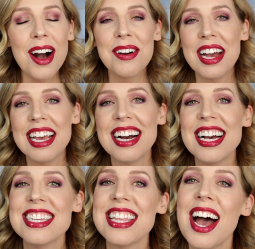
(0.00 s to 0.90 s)
Alrighty
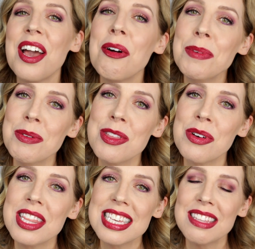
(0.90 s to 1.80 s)
guys, I hope you
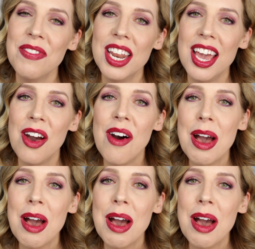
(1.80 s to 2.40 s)
enjoyed this video.